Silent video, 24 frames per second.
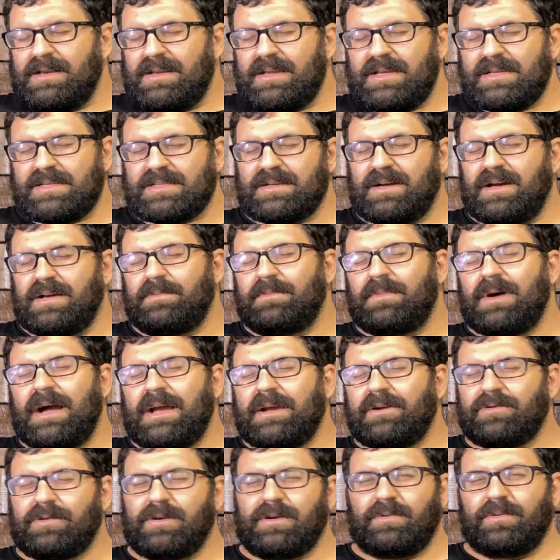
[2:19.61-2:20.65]
Nissan
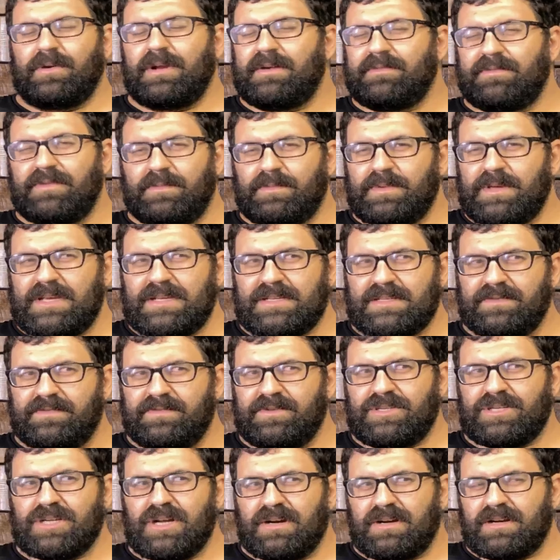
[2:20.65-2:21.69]
Micra, whatever piece
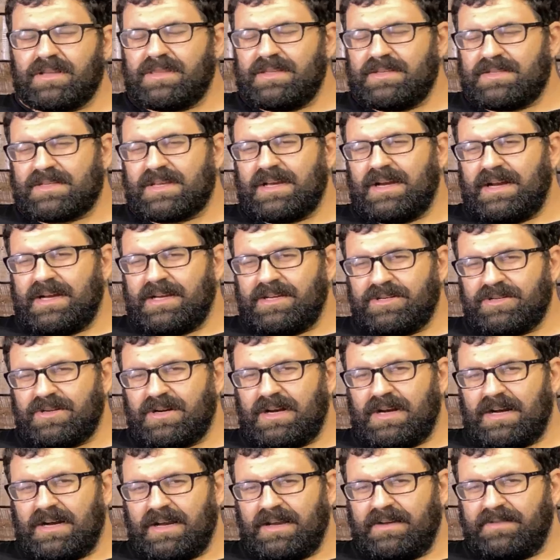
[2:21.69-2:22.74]
of junk this guy
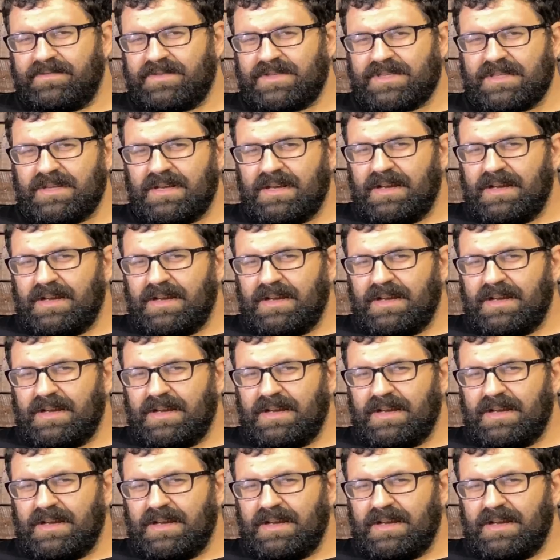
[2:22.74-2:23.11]
drives,